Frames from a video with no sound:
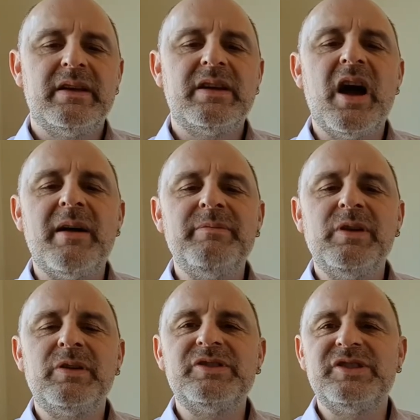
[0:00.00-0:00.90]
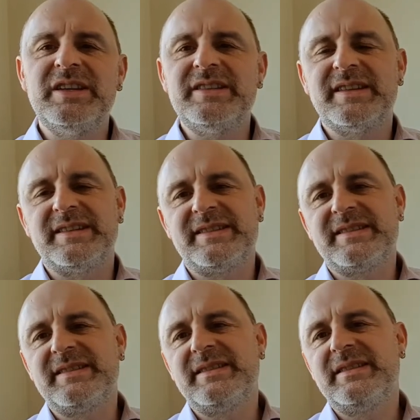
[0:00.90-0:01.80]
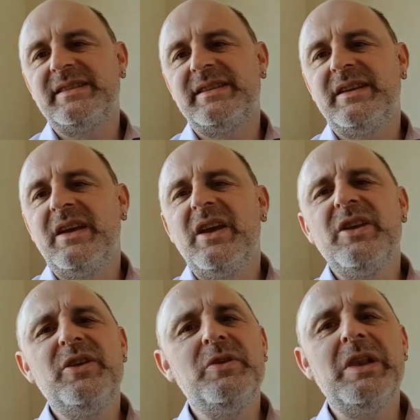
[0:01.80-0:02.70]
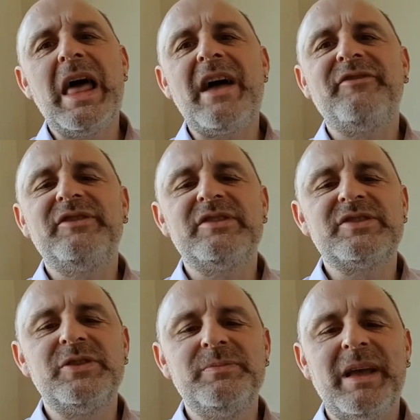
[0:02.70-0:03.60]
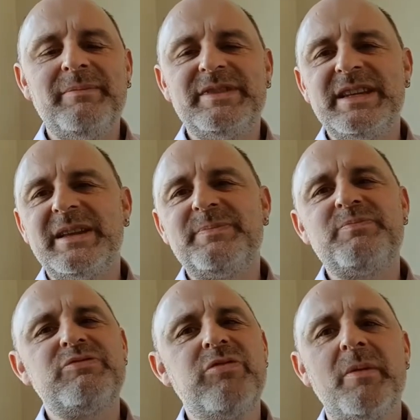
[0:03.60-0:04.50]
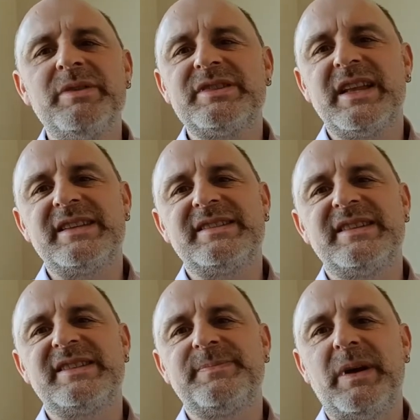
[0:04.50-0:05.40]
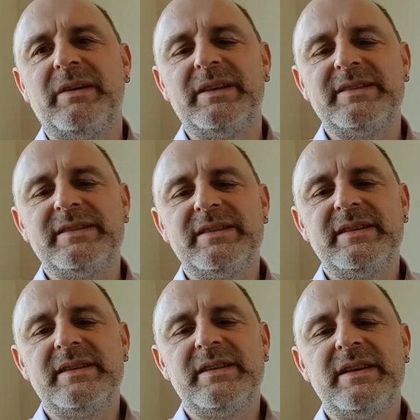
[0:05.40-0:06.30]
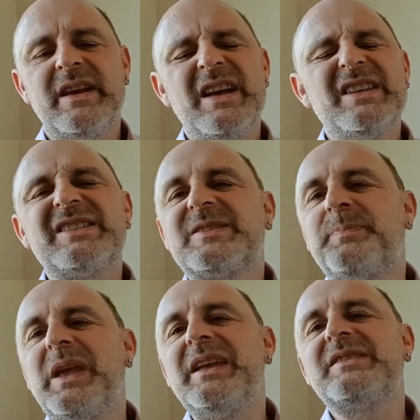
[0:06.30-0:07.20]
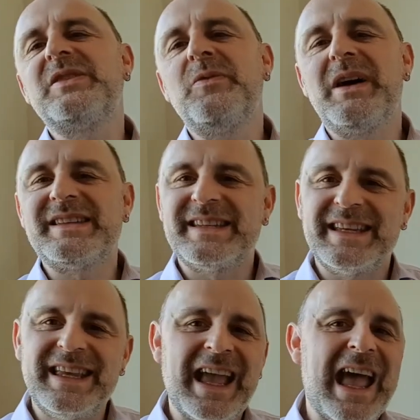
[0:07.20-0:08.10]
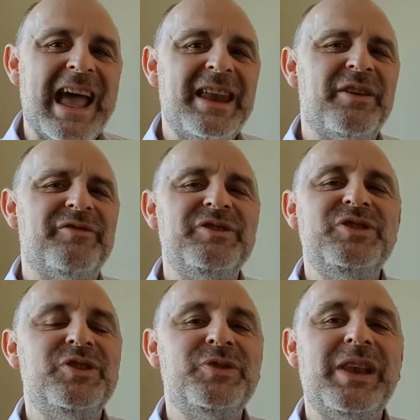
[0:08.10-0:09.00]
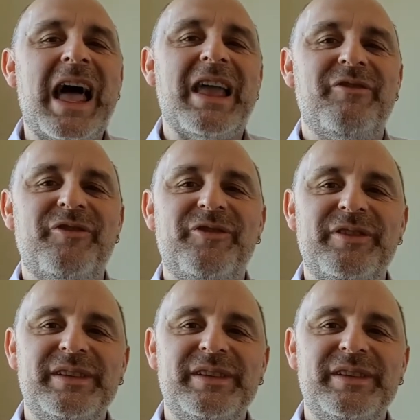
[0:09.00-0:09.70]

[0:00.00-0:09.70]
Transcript: Come, Lord Jesus. You left the tomb empty and promised us the Spirit. Speak to us again of new life.